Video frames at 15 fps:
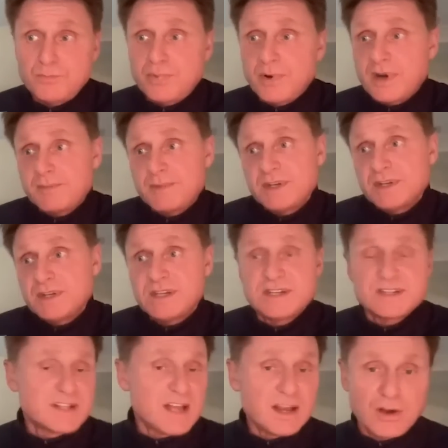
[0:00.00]
but I mean,
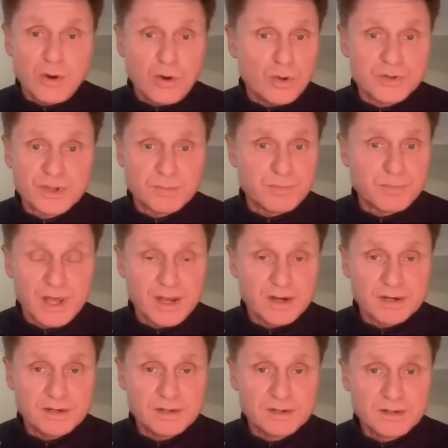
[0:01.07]
he's not a holding
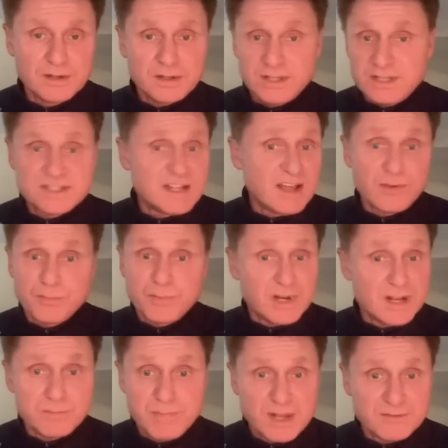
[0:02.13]
player. He's never been
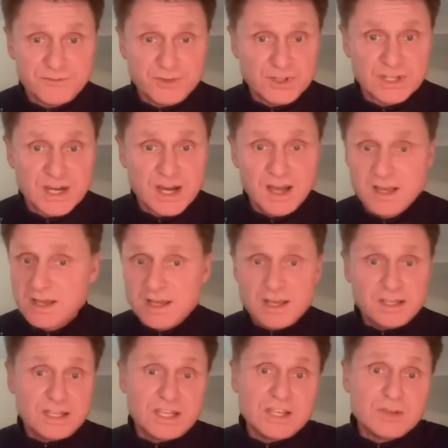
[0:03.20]
at Benfica.
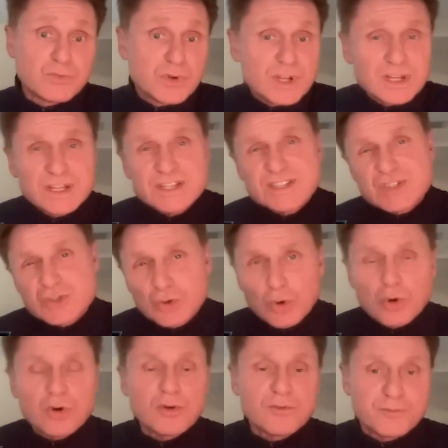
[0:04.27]
He really
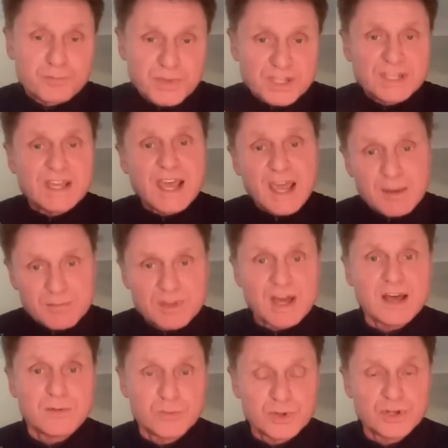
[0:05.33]
sort of became
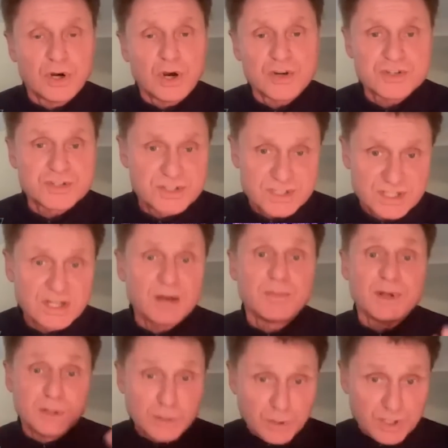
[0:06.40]
that with Argentina,
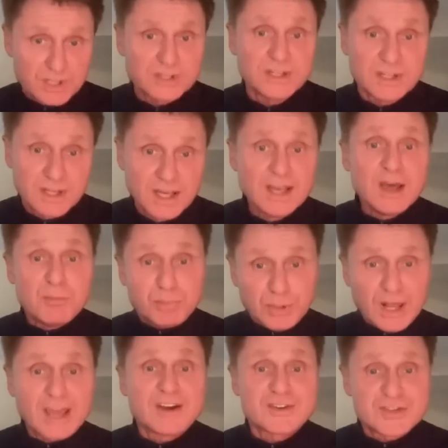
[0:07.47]
but look at the
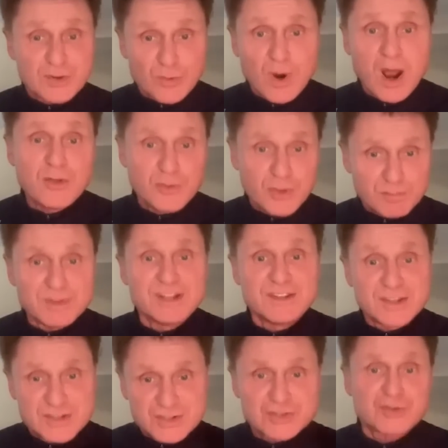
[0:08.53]
players around him
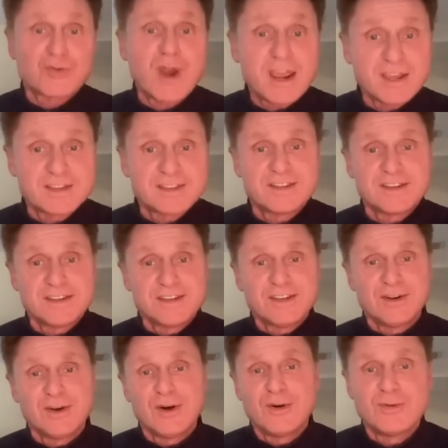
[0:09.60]
and the strength, uh, you
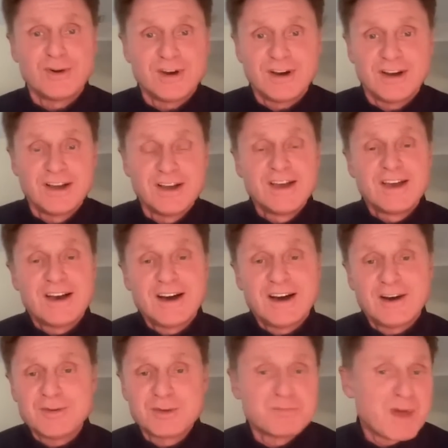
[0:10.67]
know, uh,
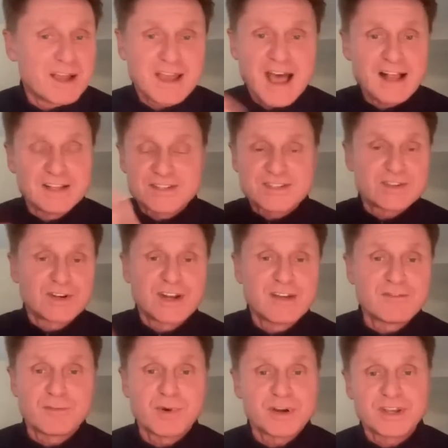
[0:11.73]
uh, with Mac Allister and
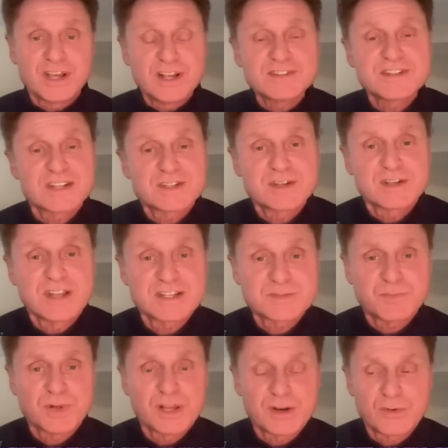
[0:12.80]
everybody else that's that's
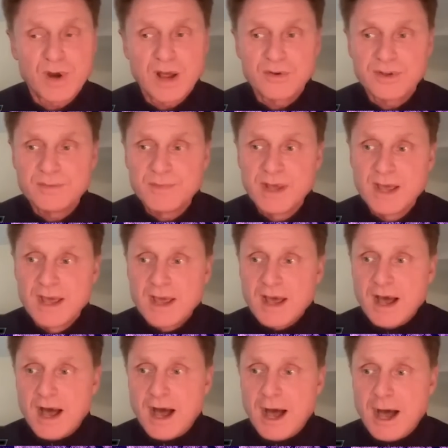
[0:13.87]
played around him.
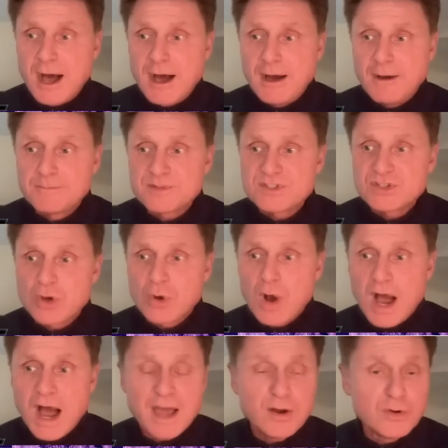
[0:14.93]
Uh,
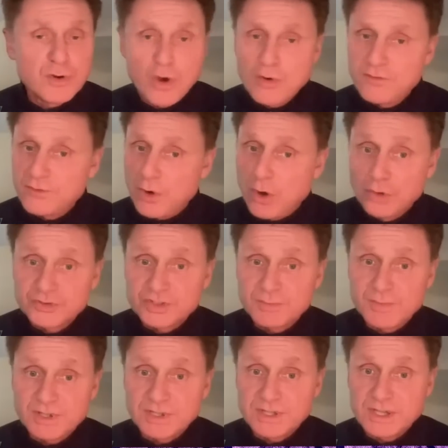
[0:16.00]
so I don't know if
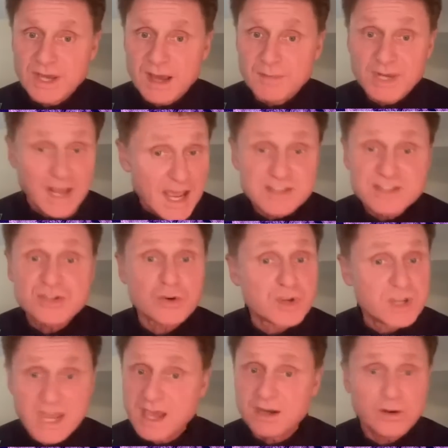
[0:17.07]
ultimately, I mean, Enzo
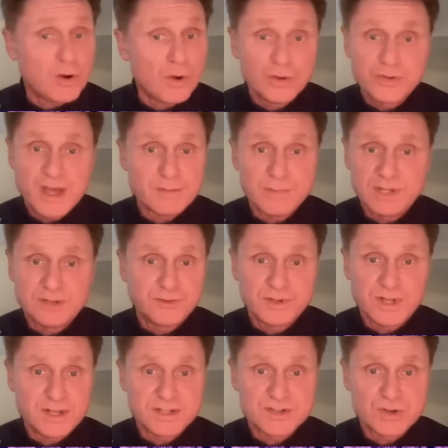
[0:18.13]
can hold that
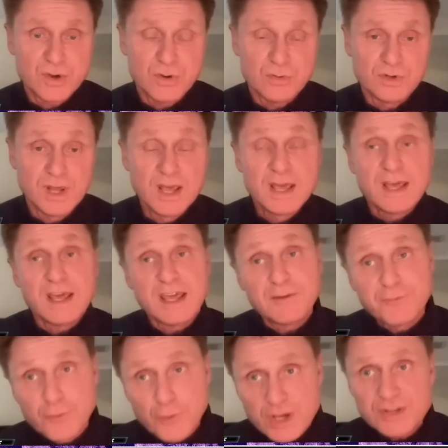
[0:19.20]
midfield on his own.
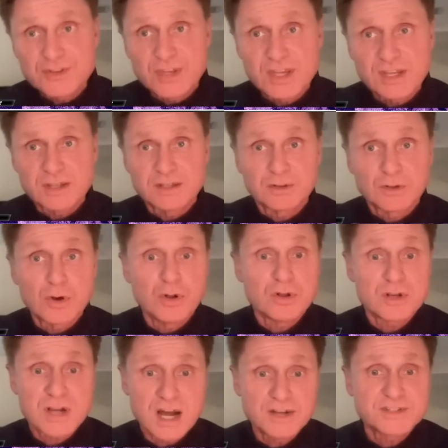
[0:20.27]
If we think an
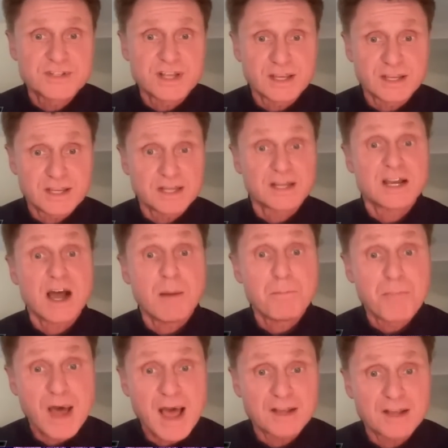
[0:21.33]
N'Golo Kante can come
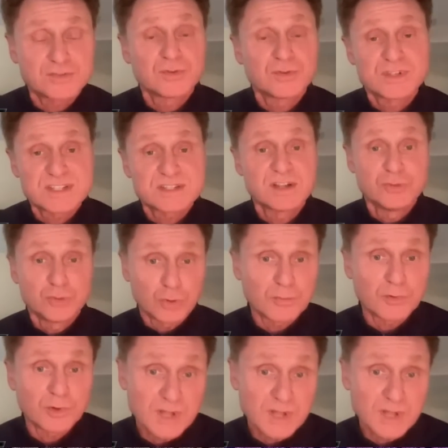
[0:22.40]
back to his
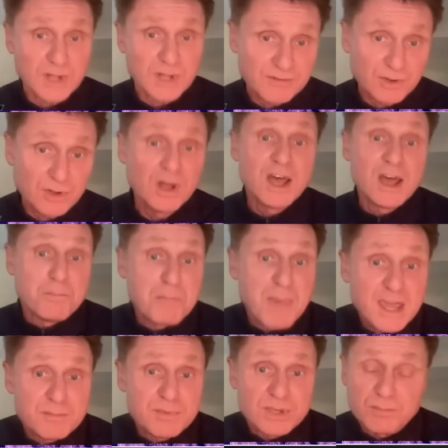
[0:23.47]
normal level,
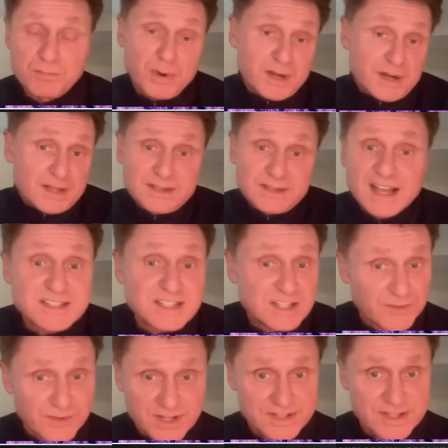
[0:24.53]
maybe, but that's
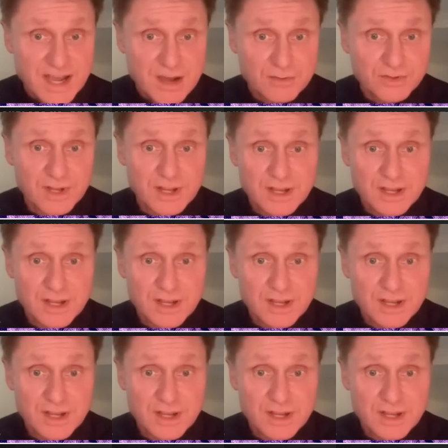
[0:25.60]
even a doubt.